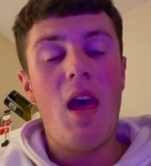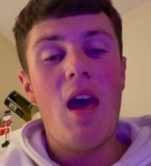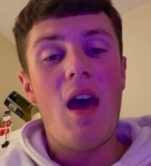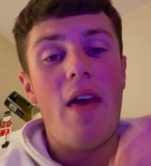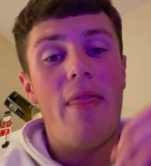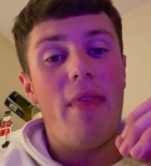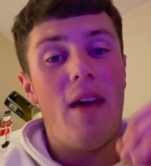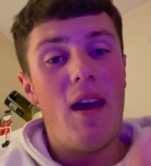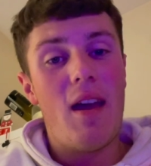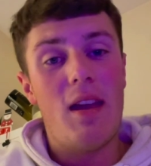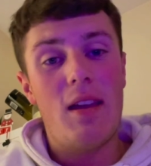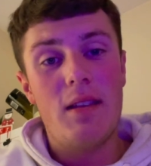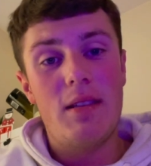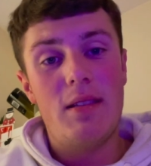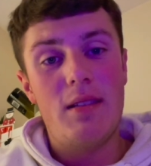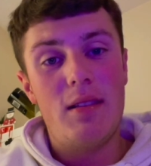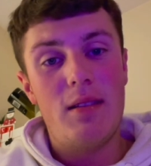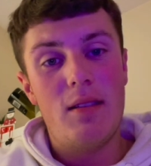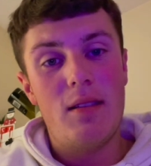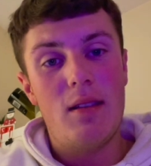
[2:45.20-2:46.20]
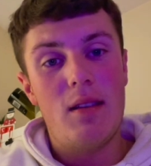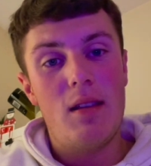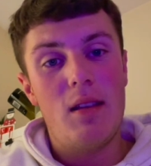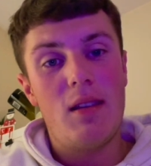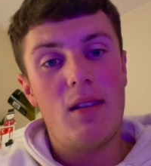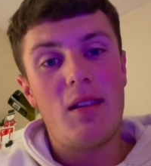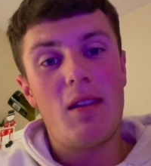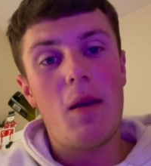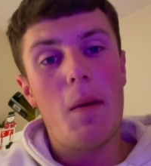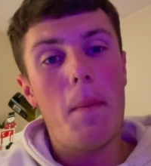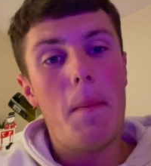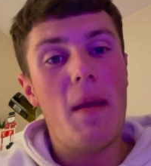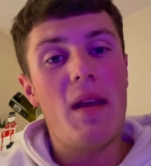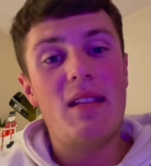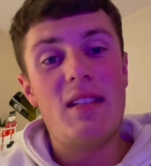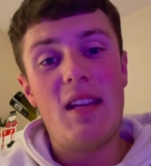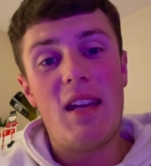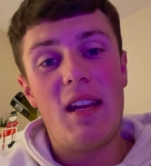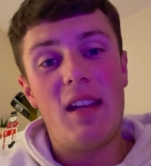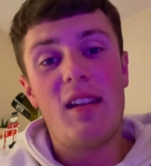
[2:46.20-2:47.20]
And that is
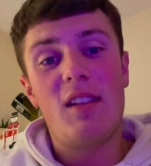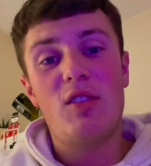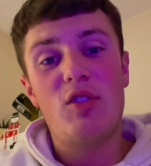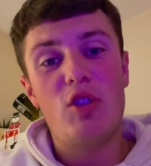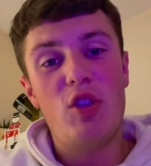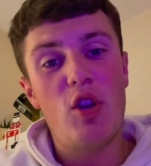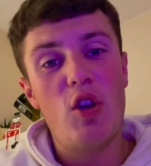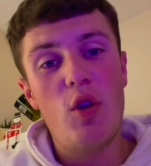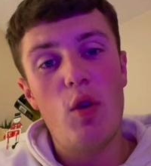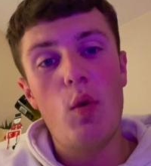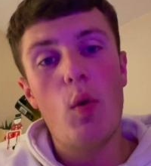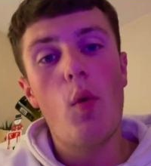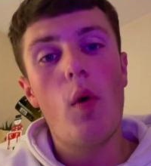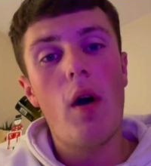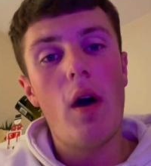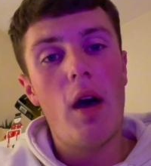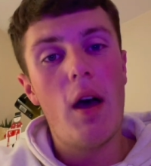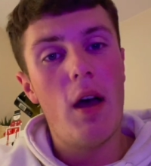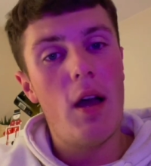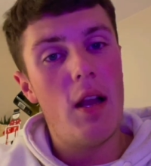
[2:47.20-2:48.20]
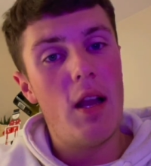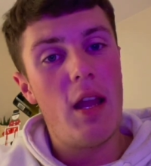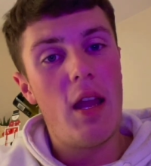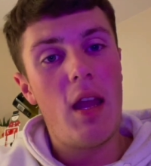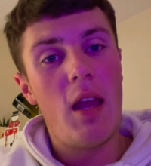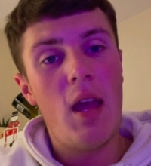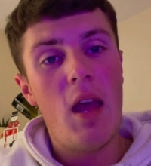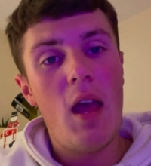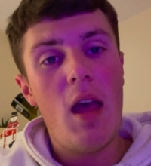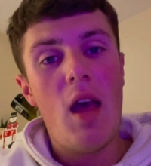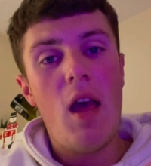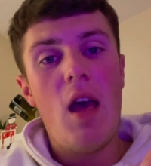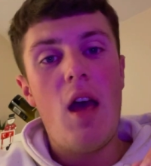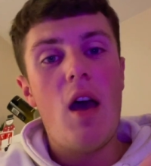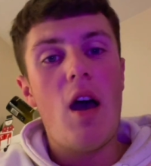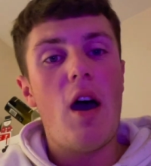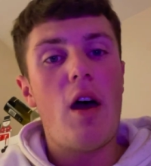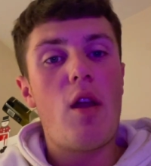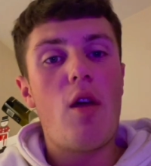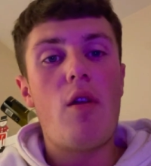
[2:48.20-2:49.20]
committing too early.
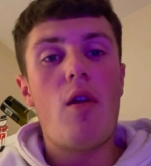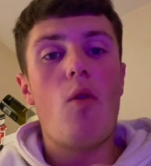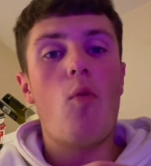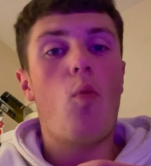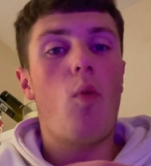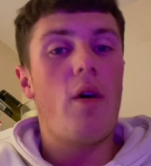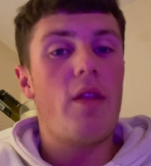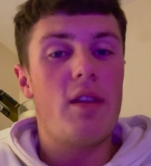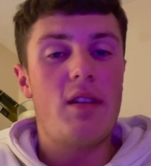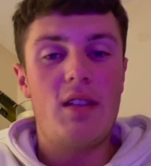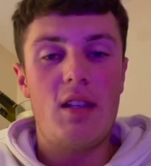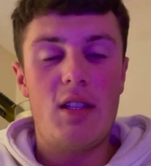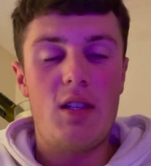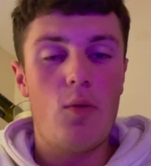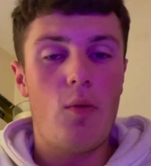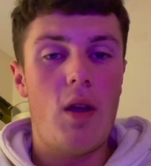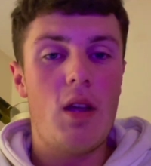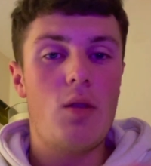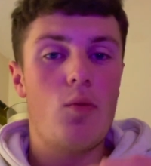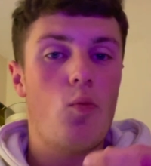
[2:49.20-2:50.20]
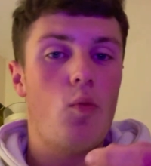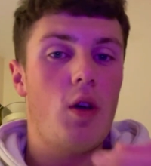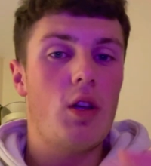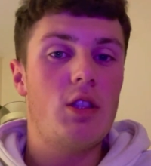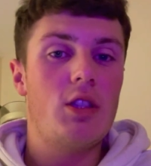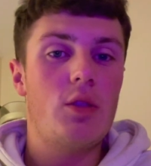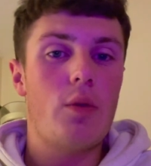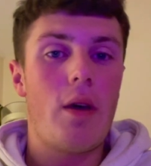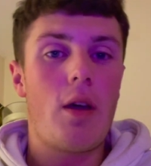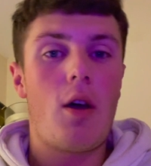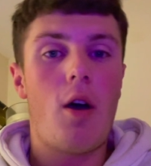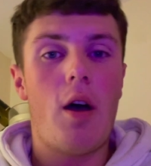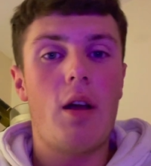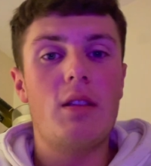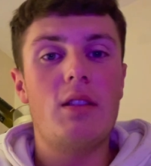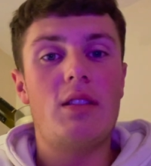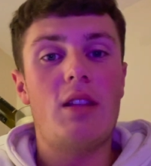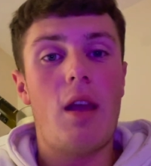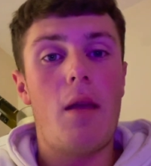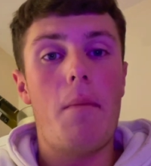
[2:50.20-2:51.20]
I don't know what the situation was, so I
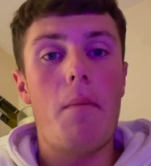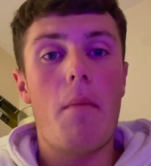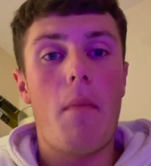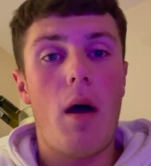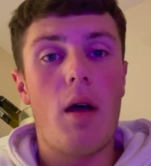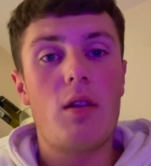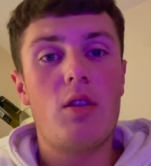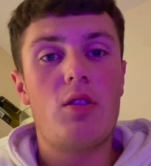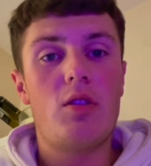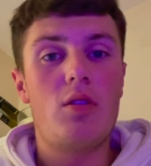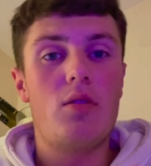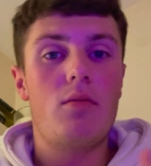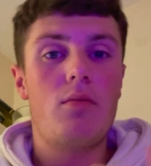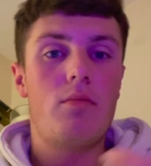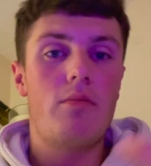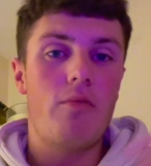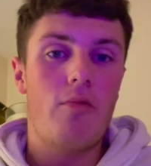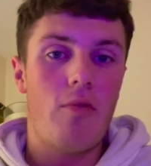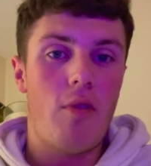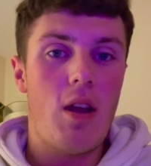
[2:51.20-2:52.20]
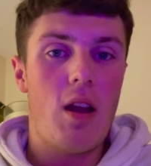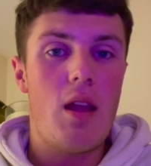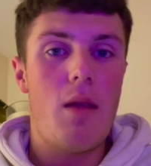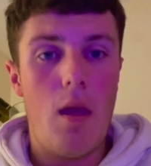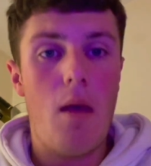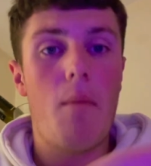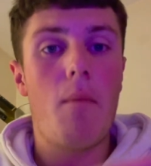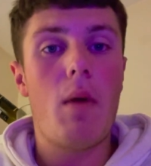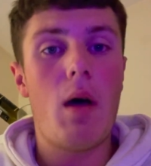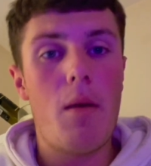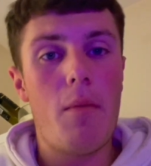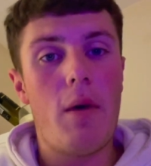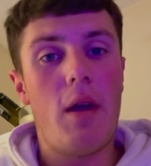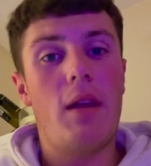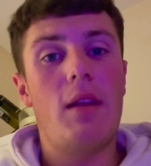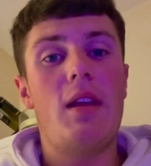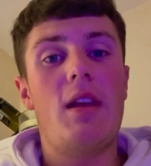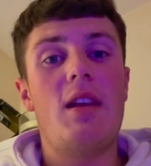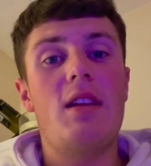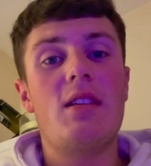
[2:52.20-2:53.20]
can't say much. Really, in my
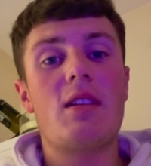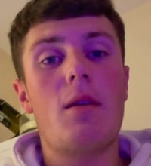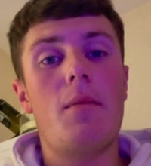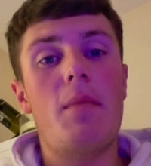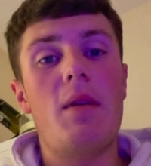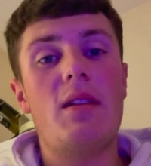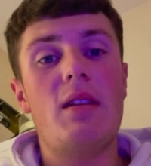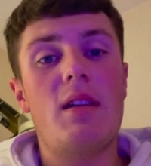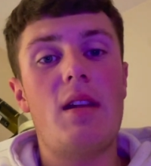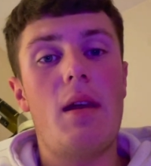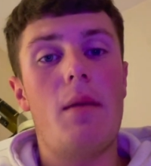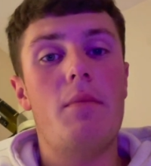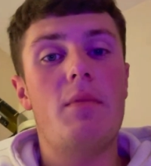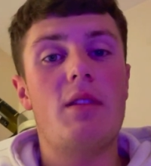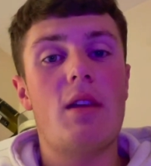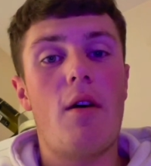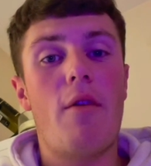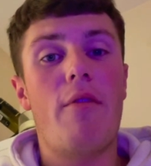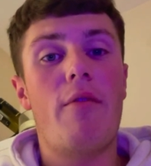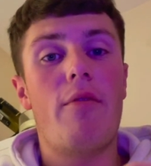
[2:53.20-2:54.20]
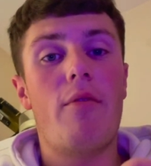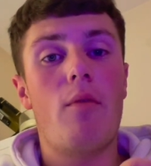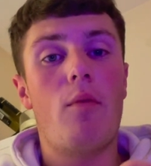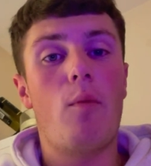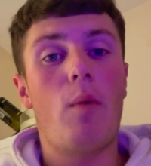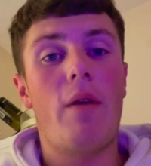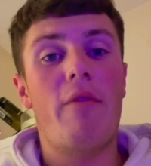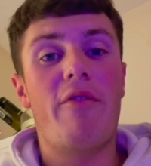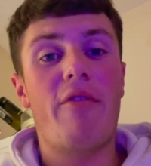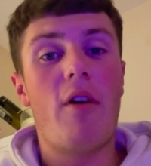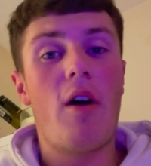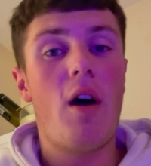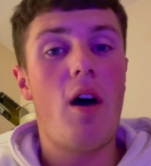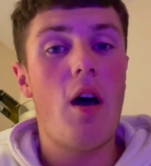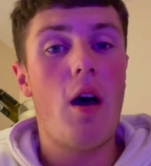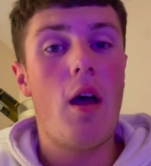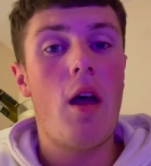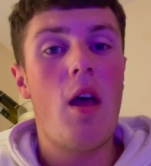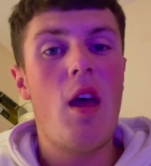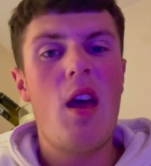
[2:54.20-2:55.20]
mind, he's committed himself when for
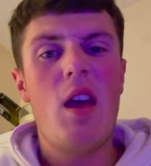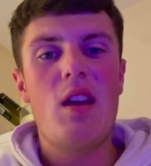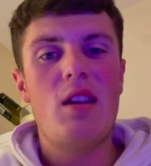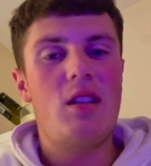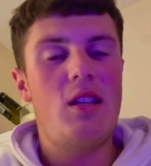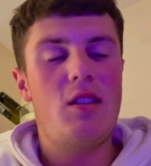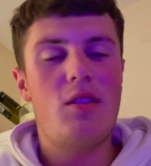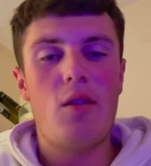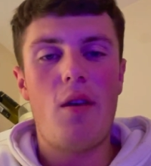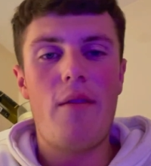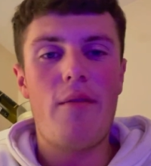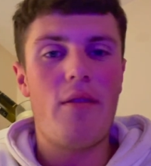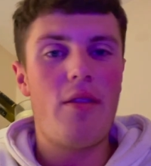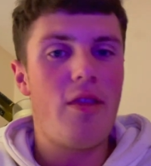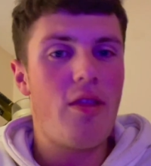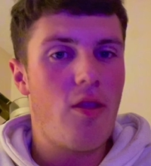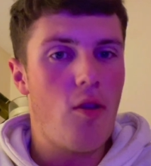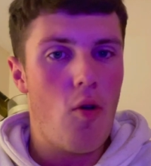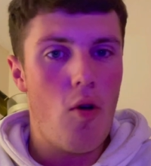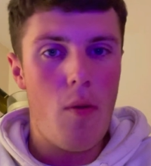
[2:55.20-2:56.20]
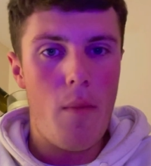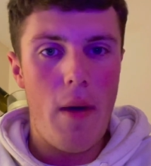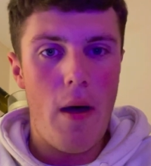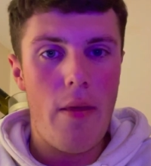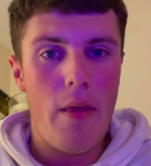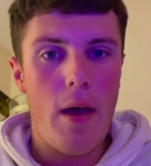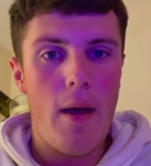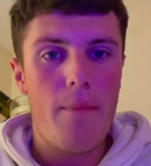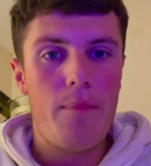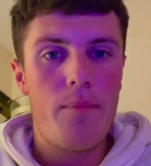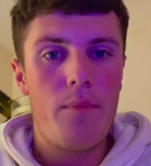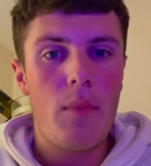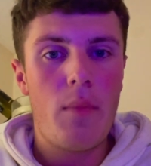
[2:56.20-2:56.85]
her, she's not even thought about that.